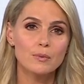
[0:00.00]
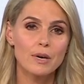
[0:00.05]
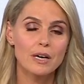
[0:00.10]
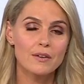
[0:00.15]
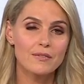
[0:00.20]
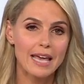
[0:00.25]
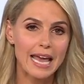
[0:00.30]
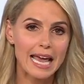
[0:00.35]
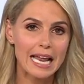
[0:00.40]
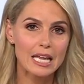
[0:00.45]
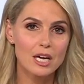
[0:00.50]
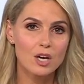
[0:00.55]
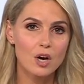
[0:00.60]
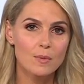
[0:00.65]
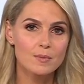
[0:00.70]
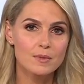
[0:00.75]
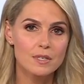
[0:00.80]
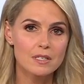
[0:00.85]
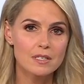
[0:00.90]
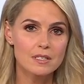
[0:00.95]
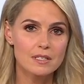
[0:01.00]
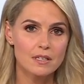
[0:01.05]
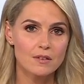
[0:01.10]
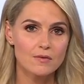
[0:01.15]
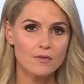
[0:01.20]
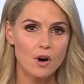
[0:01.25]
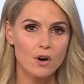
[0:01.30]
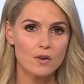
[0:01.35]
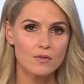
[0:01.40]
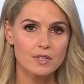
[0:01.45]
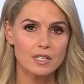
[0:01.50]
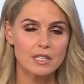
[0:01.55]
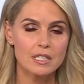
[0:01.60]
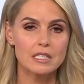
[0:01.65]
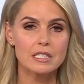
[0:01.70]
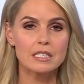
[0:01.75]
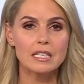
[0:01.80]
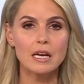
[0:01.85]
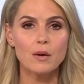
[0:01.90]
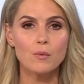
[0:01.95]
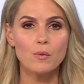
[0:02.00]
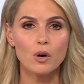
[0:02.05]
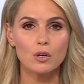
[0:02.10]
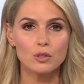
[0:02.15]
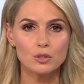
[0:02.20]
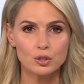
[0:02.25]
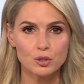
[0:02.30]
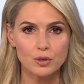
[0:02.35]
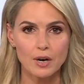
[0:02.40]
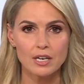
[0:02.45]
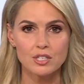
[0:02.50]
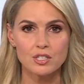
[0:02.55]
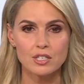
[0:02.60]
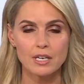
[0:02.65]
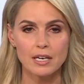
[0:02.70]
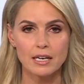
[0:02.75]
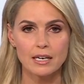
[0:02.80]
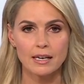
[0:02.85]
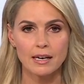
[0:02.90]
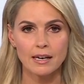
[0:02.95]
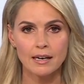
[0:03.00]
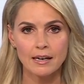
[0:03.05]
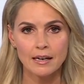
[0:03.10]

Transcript: one of the helicopters involved in the SeaWorld tragedy.